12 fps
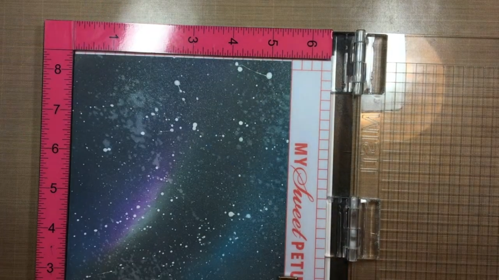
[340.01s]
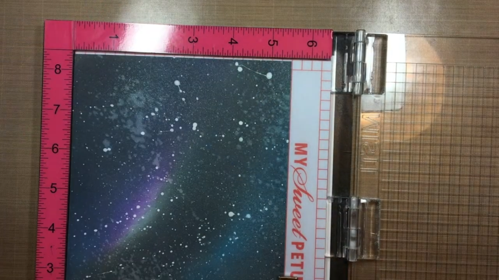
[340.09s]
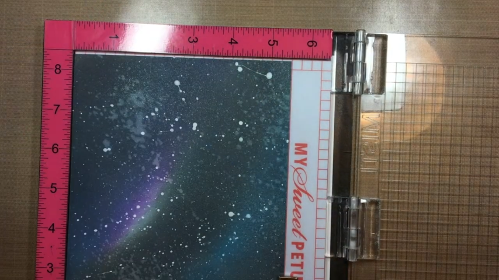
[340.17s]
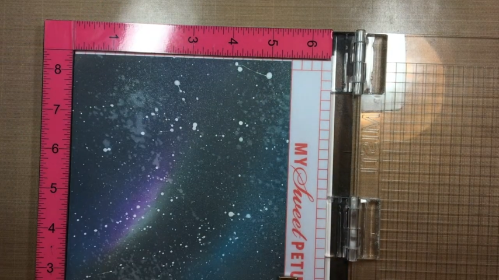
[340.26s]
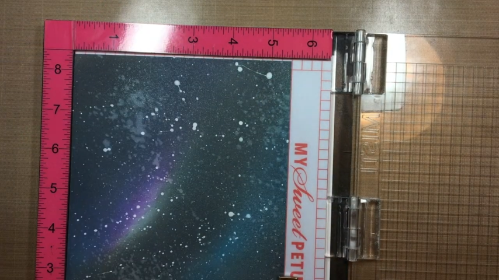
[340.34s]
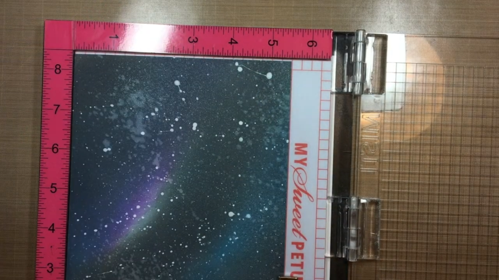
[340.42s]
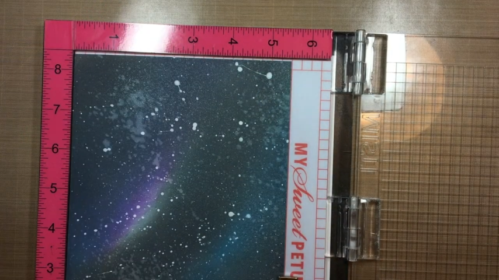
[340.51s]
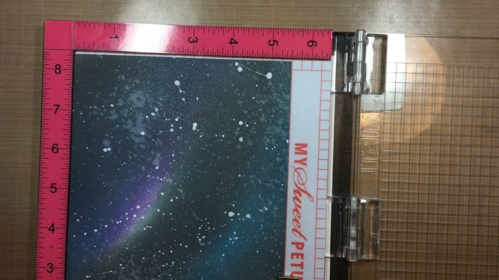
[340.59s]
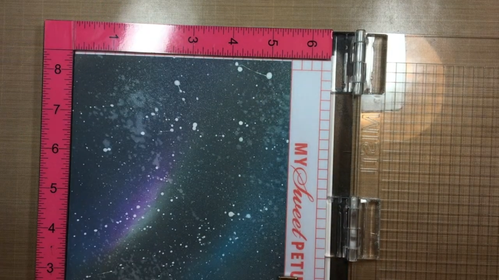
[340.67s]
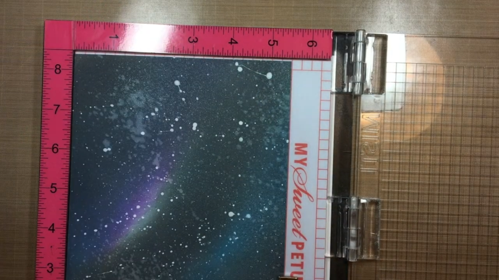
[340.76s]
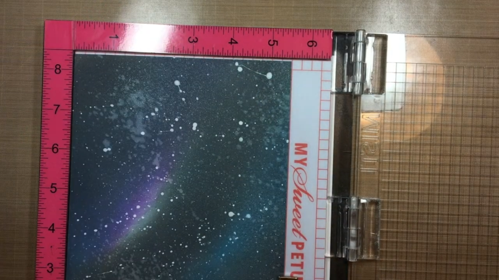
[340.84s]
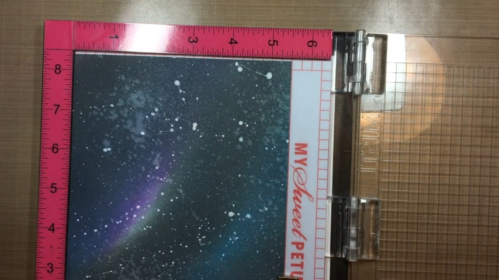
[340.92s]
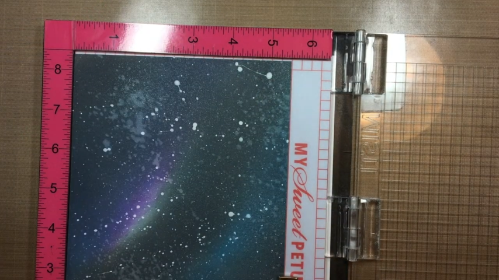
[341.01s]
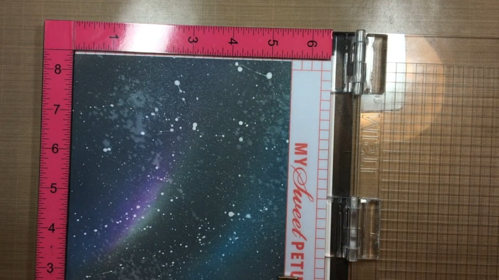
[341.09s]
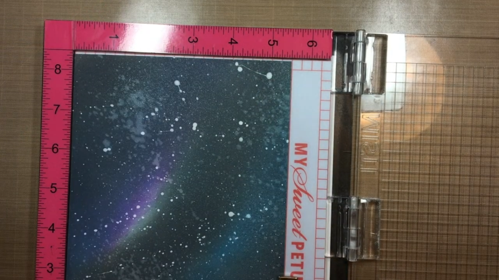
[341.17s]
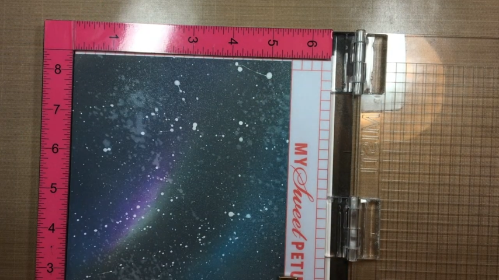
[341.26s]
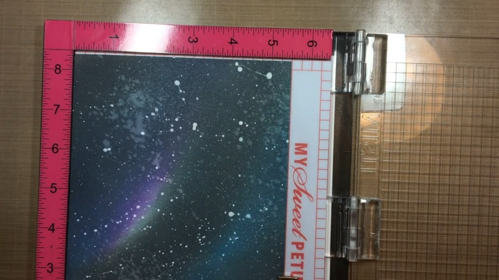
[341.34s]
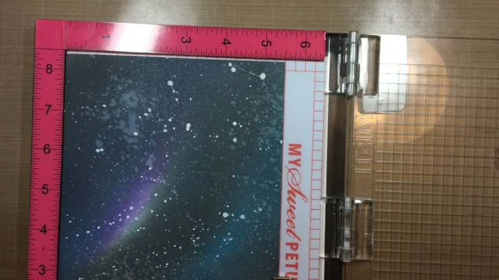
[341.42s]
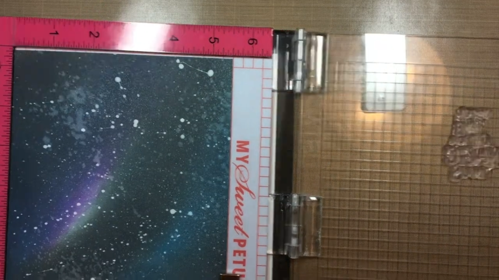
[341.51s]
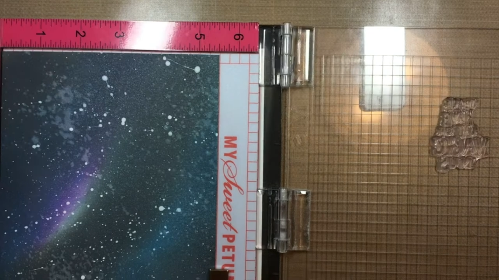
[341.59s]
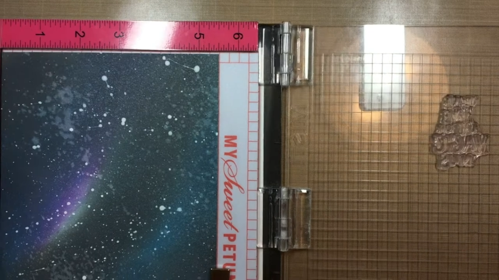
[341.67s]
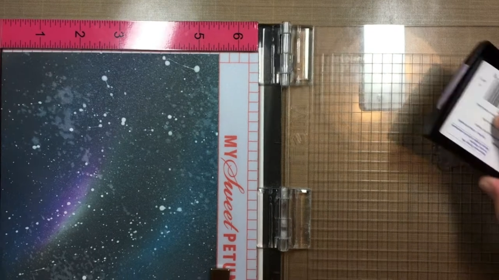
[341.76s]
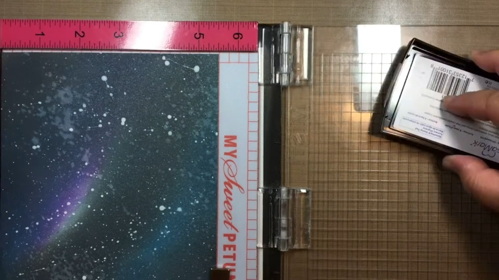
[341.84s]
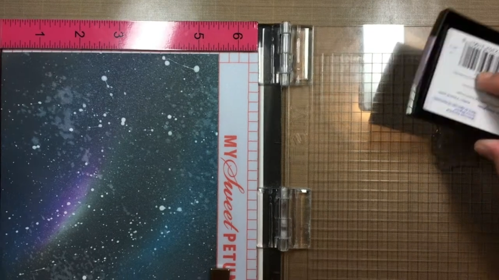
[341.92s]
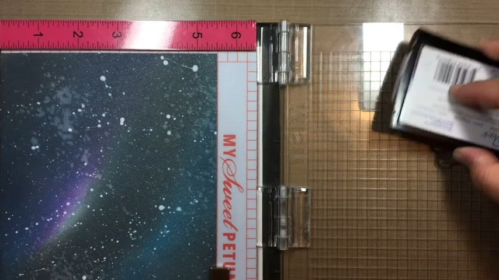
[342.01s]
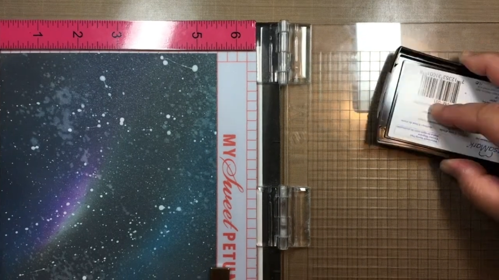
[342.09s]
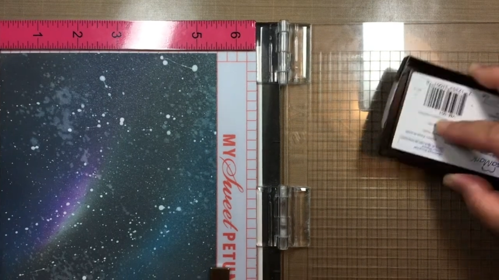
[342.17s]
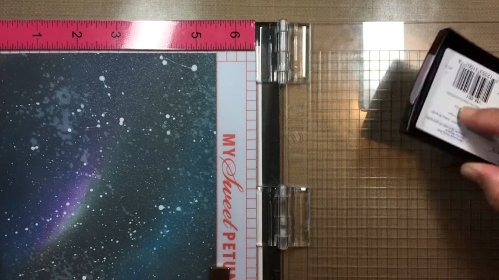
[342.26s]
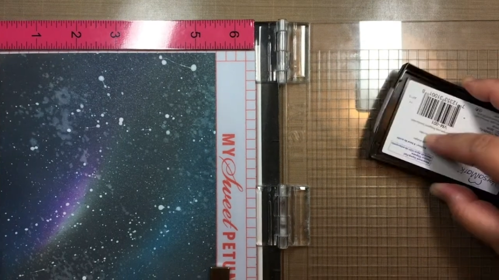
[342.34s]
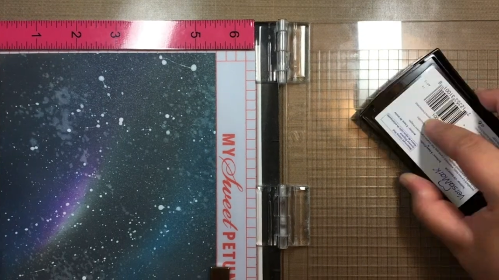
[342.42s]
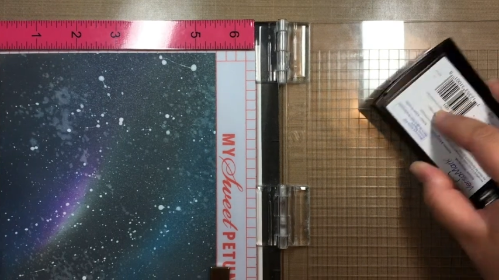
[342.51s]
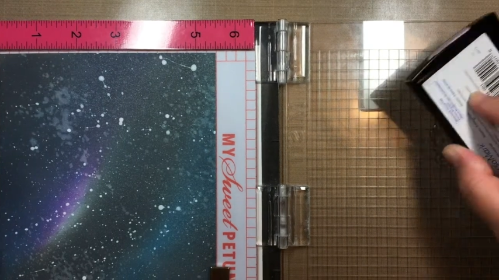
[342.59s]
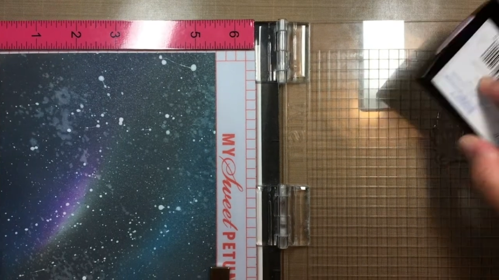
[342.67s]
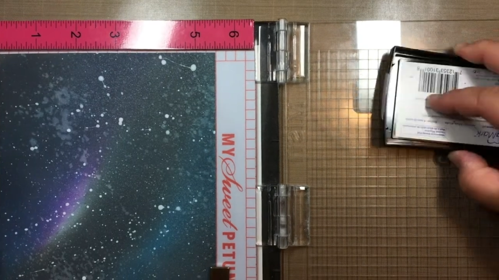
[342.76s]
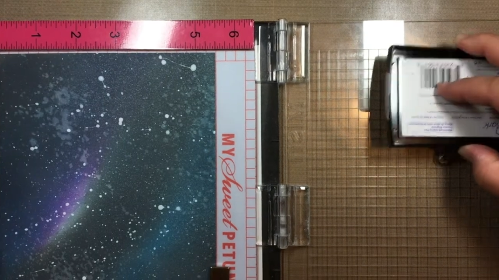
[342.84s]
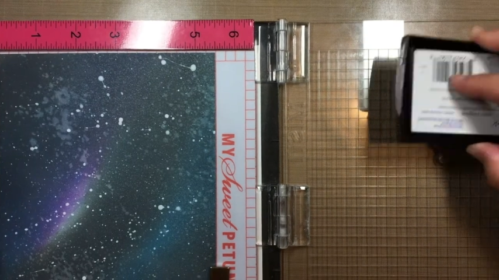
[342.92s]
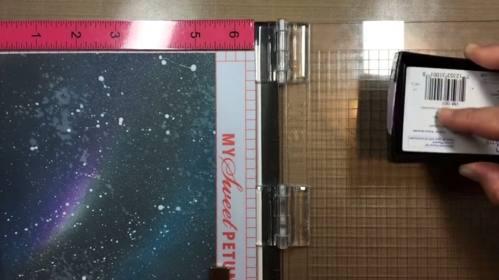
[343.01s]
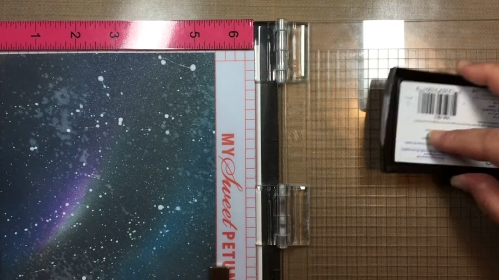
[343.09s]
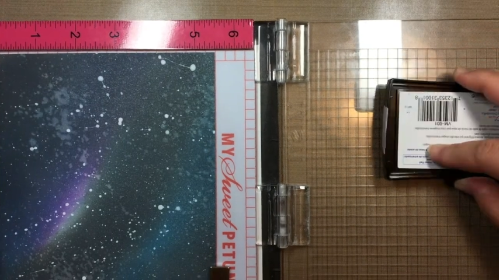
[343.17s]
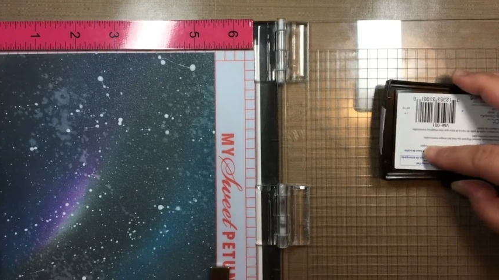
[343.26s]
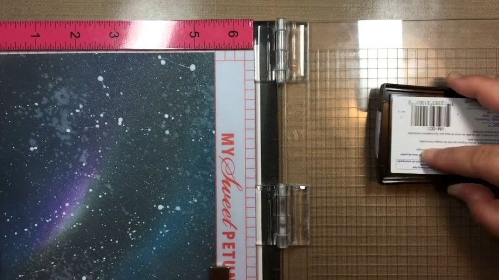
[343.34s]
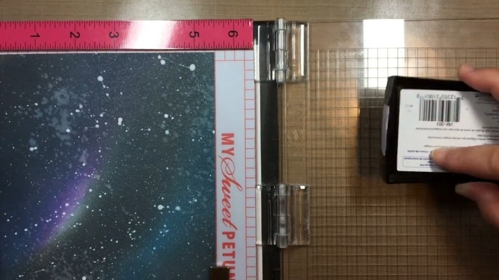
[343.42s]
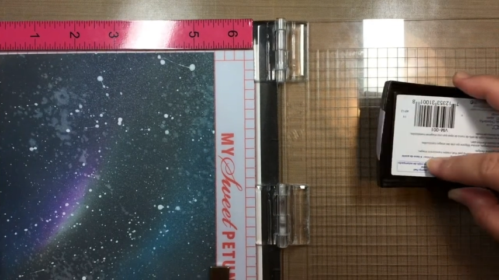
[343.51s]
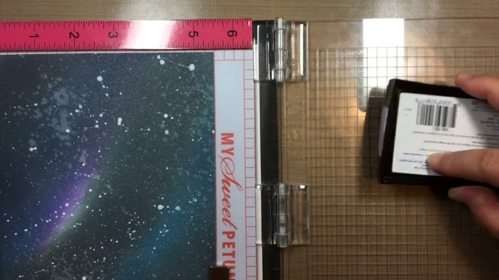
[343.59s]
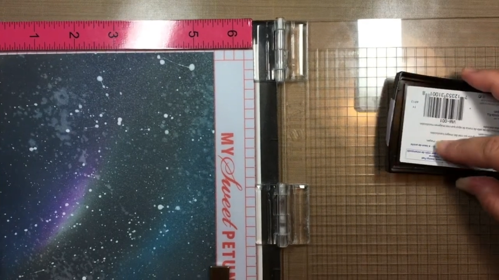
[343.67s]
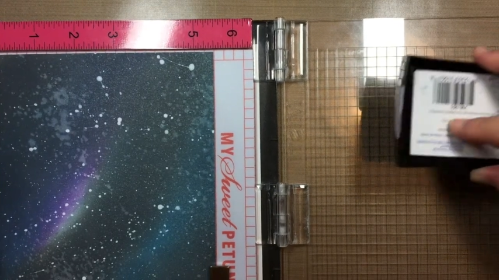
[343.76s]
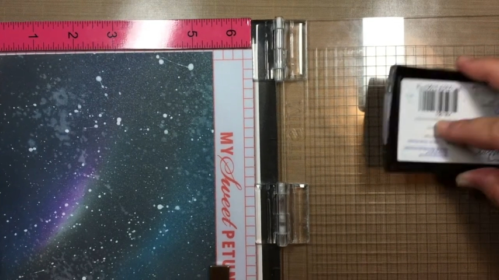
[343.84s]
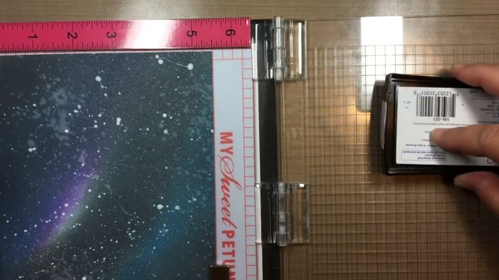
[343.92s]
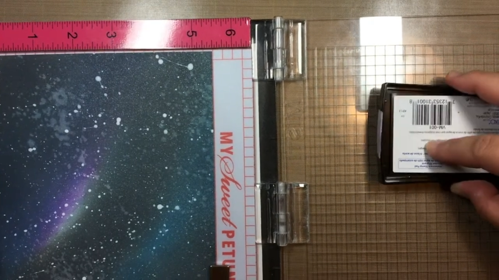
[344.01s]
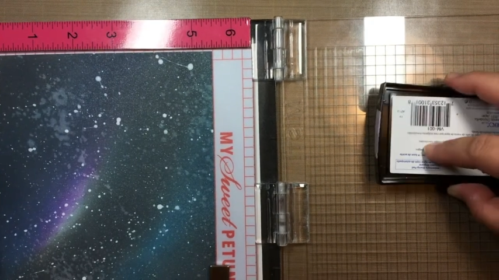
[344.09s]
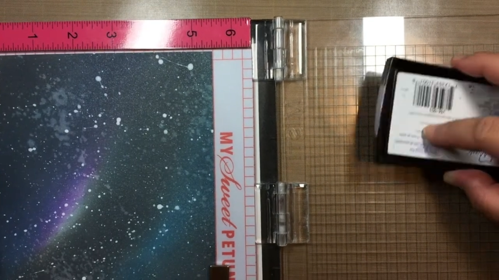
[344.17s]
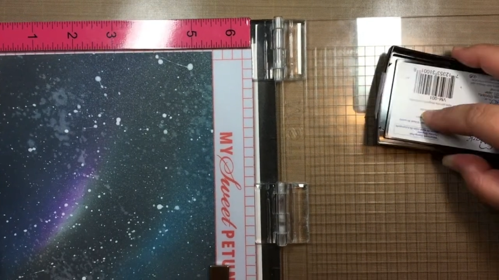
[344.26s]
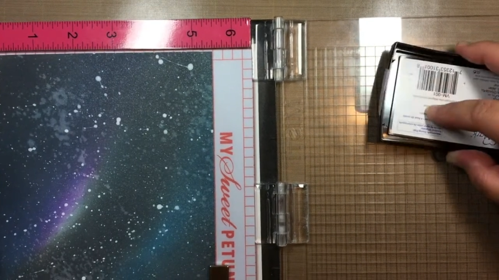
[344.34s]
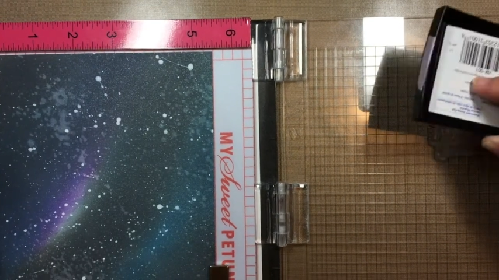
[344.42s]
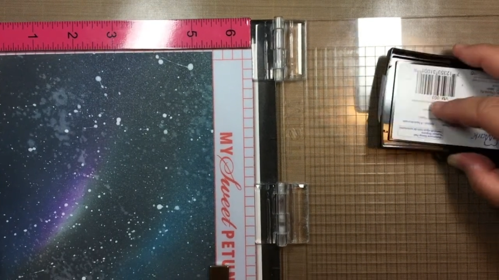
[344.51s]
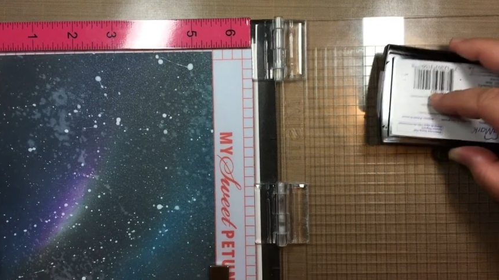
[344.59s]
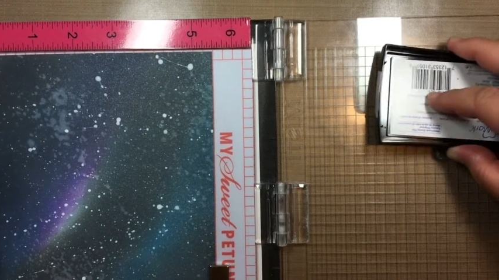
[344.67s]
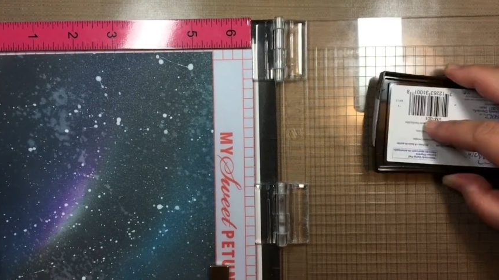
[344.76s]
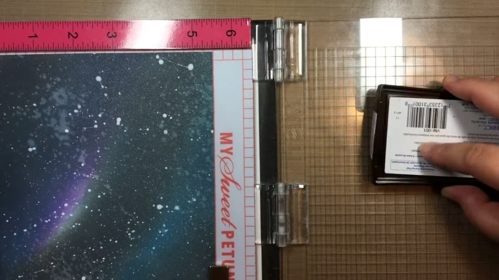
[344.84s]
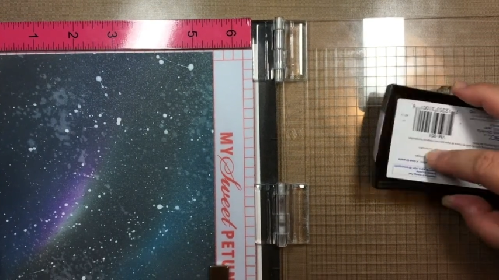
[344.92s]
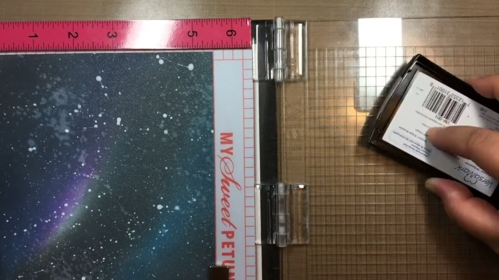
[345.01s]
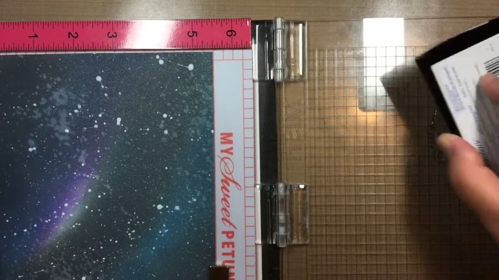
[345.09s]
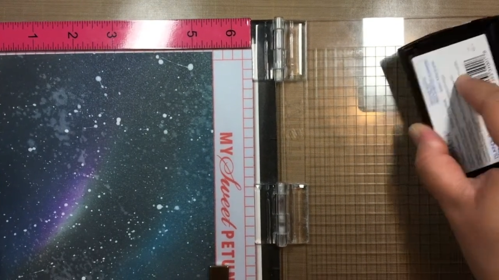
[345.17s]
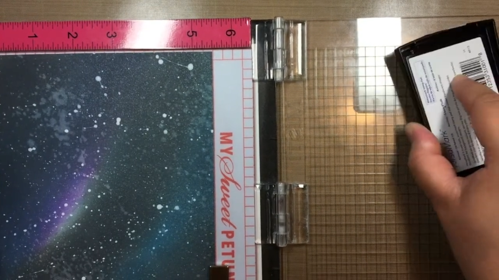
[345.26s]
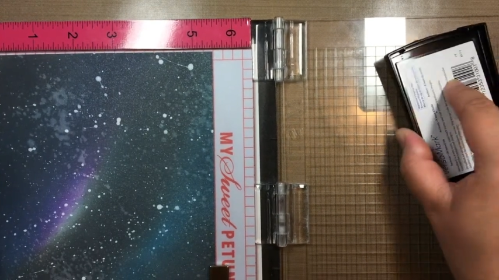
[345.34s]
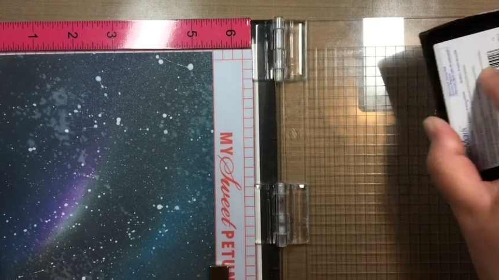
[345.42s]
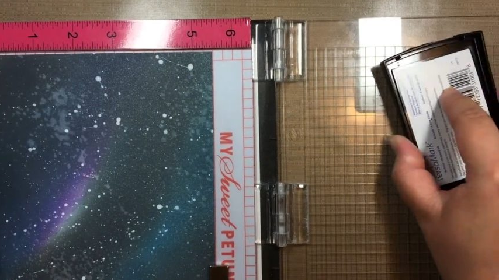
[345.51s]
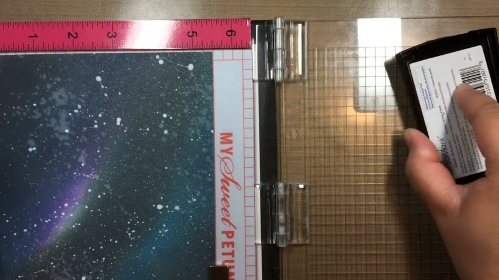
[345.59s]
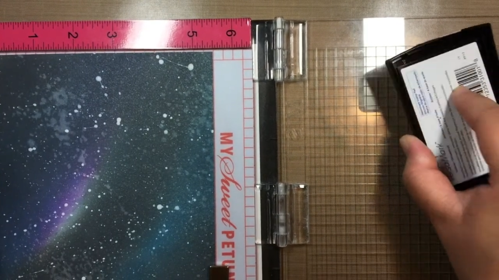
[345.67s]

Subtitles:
(no speaker visible)